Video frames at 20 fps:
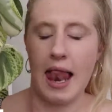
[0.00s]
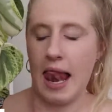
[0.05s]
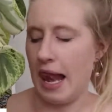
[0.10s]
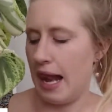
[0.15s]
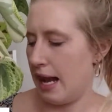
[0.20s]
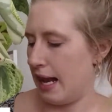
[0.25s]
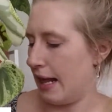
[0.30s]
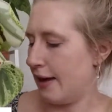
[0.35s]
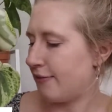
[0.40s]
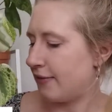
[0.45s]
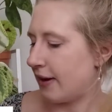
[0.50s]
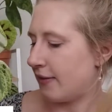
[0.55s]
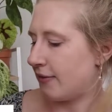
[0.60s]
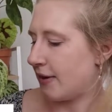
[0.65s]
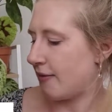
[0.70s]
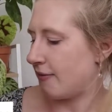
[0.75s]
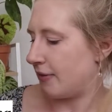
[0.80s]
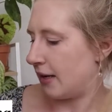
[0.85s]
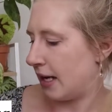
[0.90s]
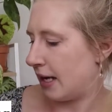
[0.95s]
love, love,
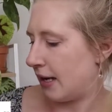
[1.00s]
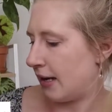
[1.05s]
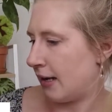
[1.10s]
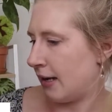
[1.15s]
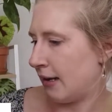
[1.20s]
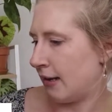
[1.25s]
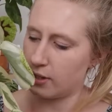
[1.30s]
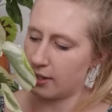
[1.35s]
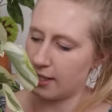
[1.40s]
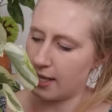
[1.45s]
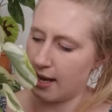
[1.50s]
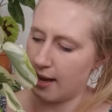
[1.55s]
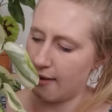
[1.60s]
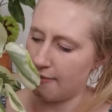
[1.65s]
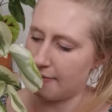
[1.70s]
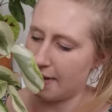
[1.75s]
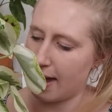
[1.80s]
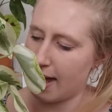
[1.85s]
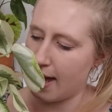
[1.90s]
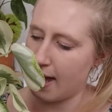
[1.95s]
love, love. I used to
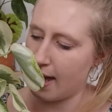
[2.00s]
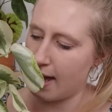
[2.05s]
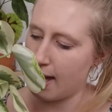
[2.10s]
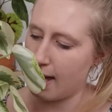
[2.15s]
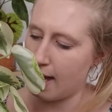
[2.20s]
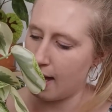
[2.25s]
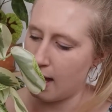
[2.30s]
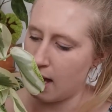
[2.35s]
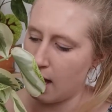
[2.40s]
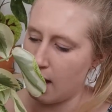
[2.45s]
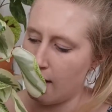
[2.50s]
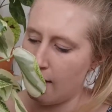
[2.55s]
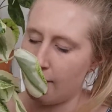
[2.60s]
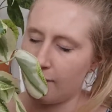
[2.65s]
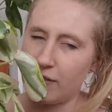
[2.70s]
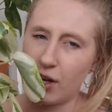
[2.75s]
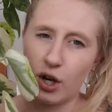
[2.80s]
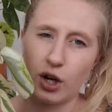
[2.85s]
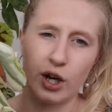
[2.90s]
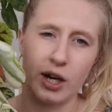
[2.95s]
have a
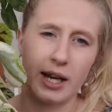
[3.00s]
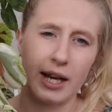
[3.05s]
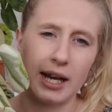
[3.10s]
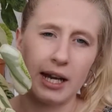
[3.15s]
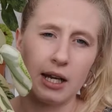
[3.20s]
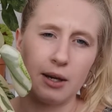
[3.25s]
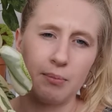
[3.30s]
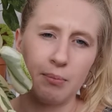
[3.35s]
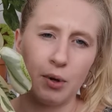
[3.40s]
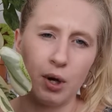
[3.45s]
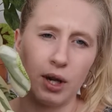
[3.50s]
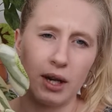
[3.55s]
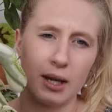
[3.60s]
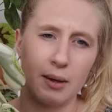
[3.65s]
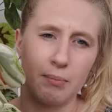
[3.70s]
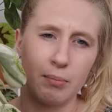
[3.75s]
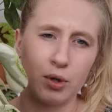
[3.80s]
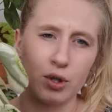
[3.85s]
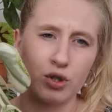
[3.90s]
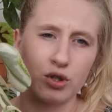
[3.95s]
variegated
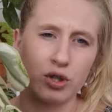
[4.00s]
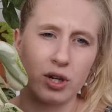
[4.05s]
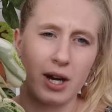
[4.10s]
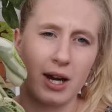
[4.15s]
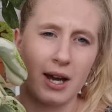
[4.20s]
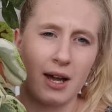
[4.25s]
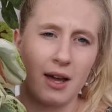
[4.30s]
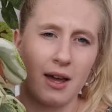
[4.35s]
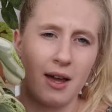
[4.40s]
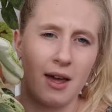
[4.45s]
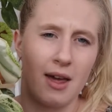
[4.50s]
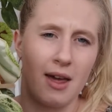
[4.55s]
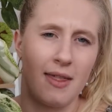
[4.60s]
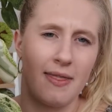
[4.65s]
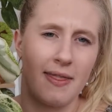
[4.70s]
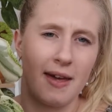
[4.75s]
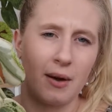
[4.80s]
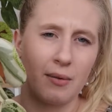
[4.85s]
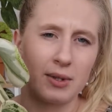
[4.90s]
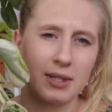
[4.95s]
polybotra
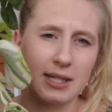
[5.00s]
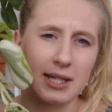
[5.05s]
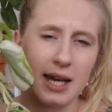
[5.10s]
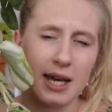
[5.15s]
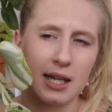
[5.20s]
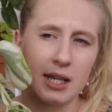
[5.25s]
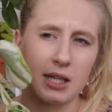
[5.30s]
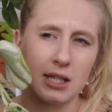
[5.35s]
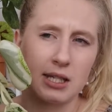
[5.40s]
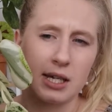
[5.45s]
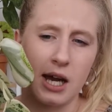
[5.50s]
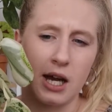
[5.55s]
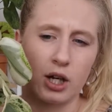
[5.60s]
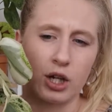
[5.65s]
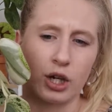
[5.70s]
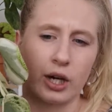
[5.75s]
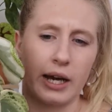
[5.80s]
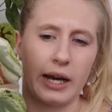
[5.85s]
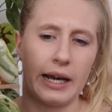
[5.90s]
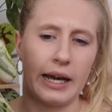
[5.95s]
that was like a dark
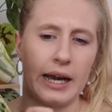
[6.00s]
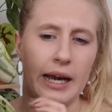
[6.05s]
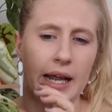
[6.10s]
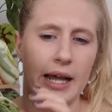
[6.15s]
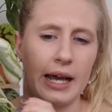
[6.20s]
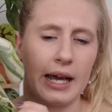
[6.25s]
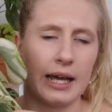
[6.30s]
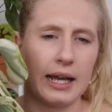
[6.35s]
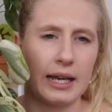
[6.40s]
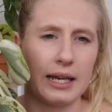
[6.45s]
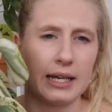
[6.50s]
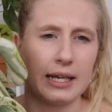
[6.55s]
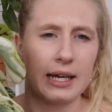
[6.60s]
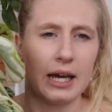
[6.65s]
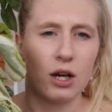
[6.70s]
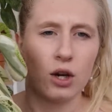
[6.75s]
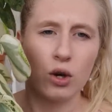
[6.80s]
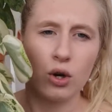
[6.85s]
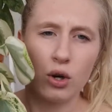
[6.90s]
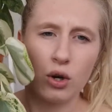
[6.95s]
green and it had
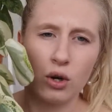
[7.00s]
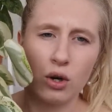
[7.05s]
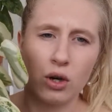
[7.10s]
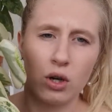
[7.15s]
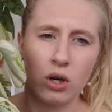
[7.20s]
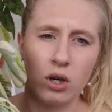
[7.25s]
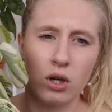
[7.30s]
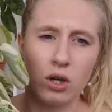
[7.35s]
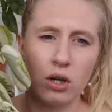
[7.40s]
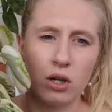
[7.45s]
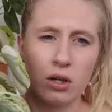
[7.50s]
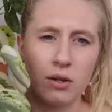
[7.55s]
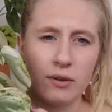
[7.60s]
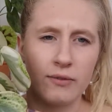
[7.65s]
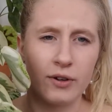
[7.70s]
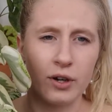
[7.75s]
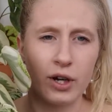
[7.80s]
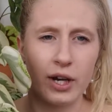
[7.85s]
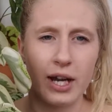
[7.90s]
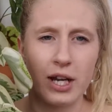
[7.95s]
yellow
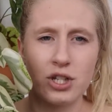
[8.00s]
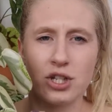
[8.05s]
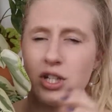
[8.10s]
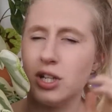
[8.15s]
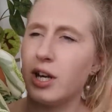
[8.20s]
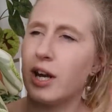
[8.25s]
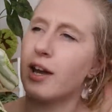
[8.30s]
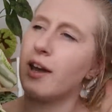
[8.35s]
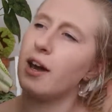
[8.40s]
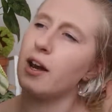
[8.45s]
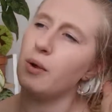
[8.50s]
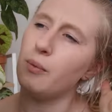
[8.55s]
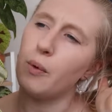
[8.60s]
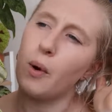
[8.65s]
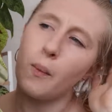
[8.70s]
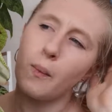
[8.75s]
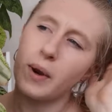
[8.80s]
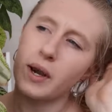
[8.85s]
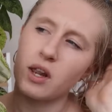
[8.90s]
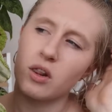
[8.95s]
variegation. I kind of
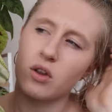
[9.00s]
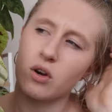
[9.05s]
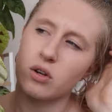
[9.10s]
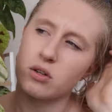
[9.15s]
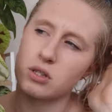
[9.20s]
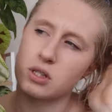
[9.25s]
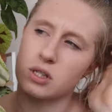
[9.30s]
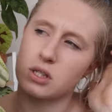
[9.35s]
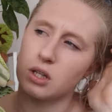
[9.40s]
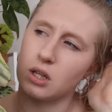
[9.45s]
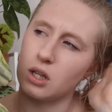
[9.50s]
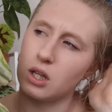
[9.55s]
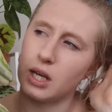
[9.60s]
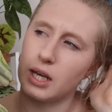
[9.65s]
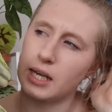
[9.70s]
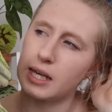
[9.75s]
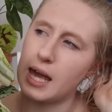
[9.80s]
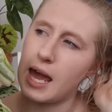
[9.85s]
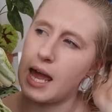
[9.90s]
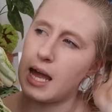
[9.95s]
want one of those still
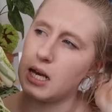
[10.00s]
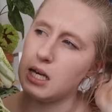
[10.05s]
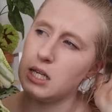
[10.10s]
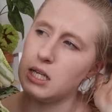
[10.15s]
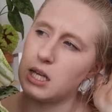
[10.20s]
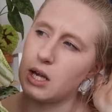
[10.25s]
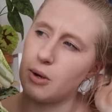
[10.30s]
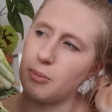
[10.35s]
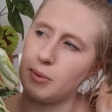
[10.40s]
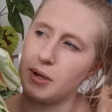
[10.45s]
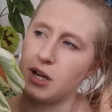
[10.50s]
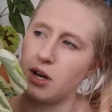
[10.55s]
again, that would be